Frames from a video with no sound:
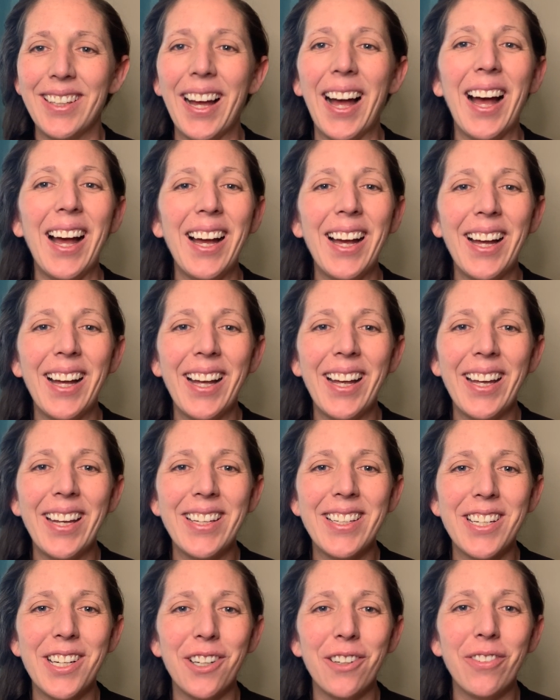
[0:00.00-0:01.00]

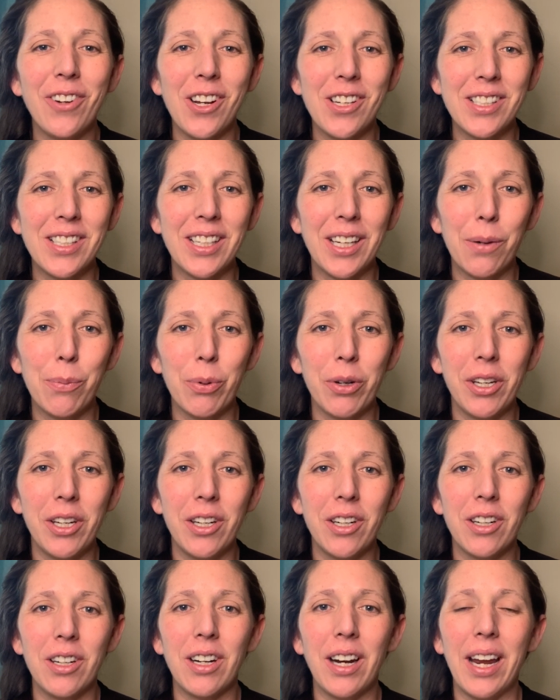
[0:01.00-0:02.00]
Hi, Tara Boston-Kemper
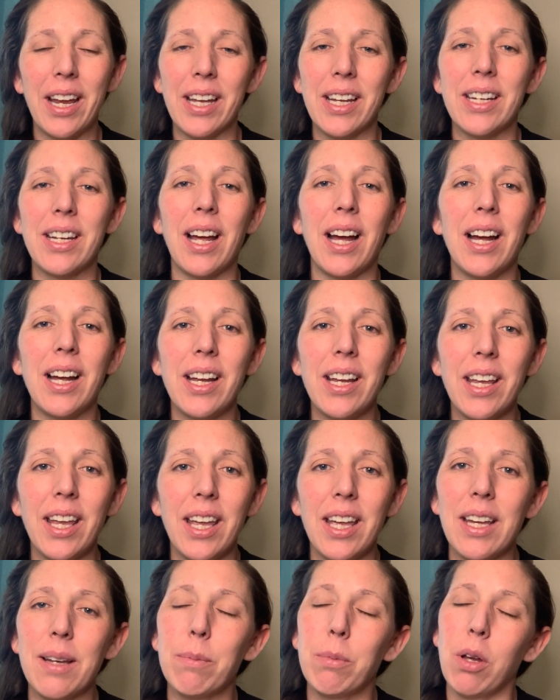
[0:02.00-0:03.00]
here, and I
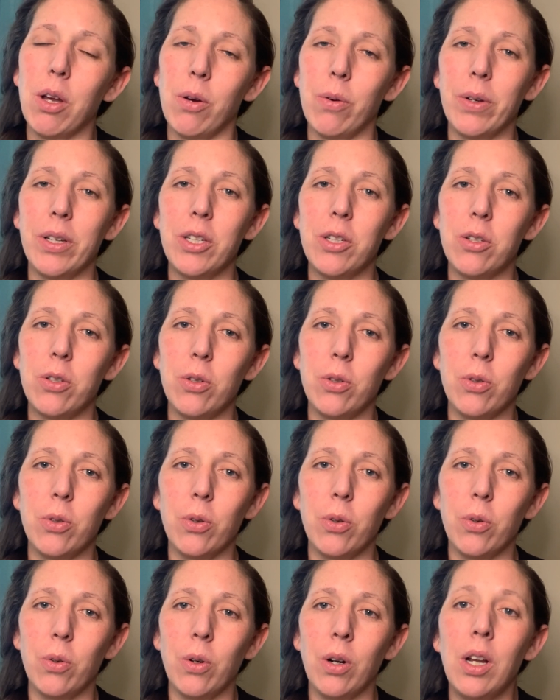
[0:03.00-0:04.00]
am going
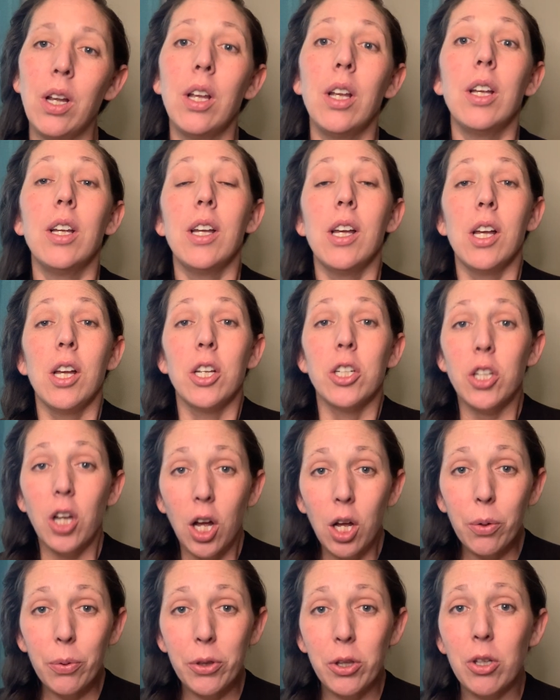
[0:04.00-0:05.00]
to
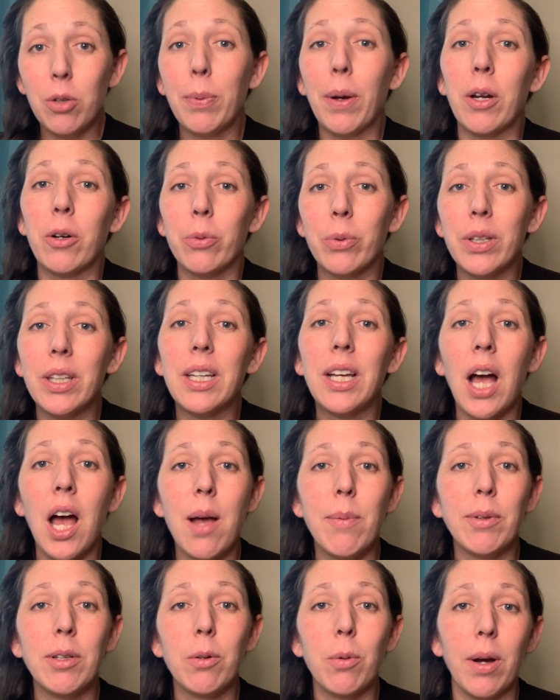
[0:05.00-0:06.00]
talk with you about a really
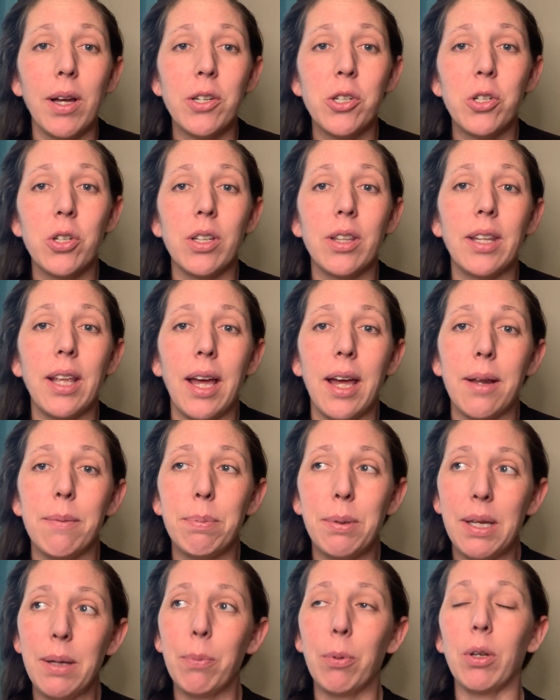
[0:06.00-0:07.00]
common question that
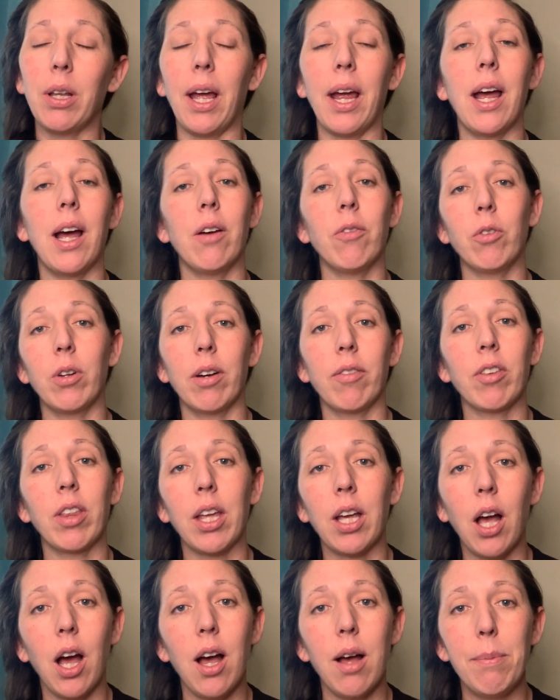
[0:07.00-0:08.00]
people have whenever
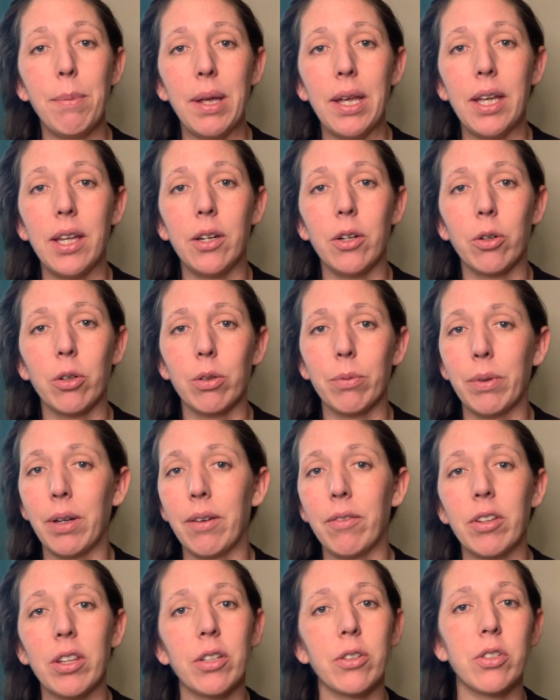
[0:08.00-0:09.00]
they come in or
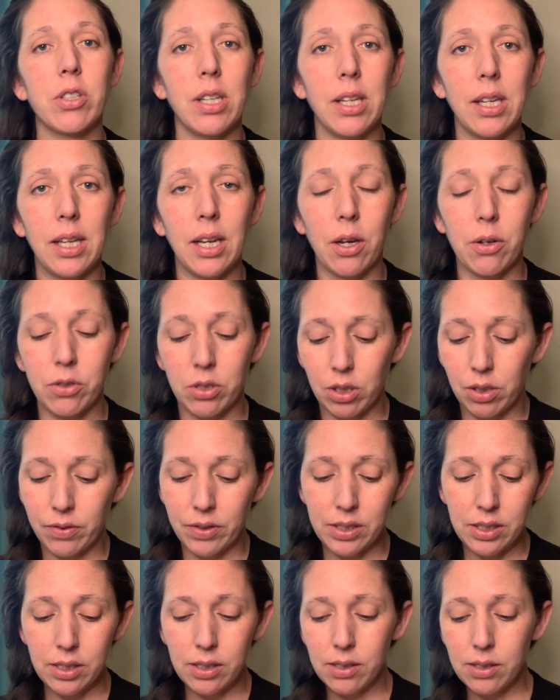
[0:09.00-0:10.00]
whenever they're seeking out
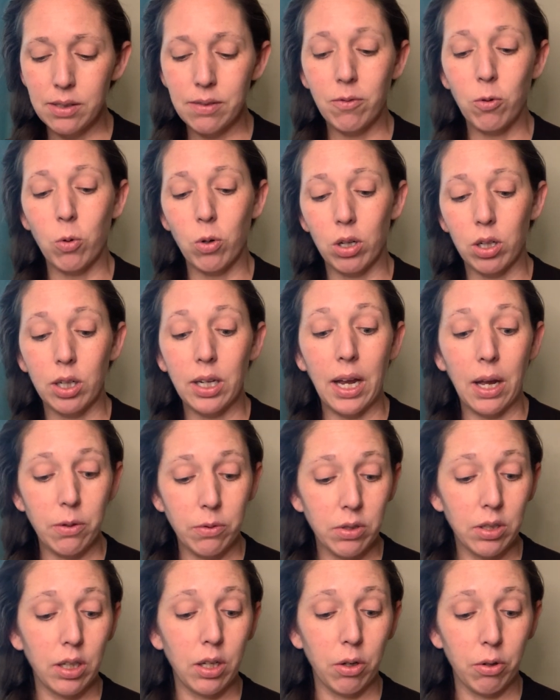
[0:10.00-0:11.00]
services for
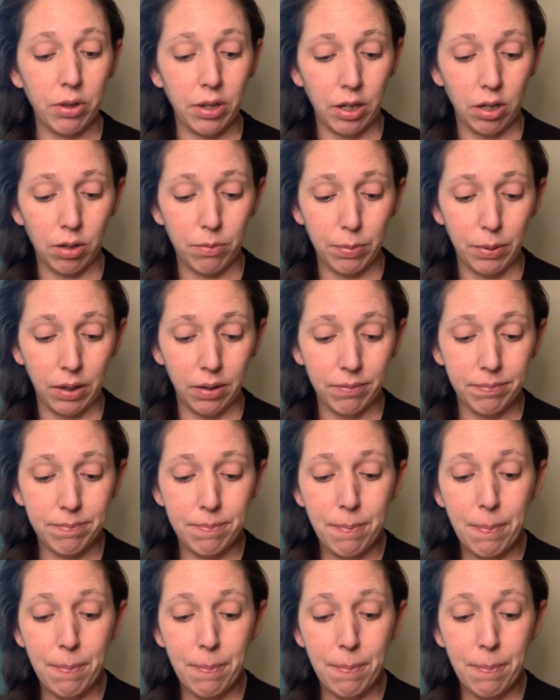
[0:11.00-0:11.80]
counseling or therapy.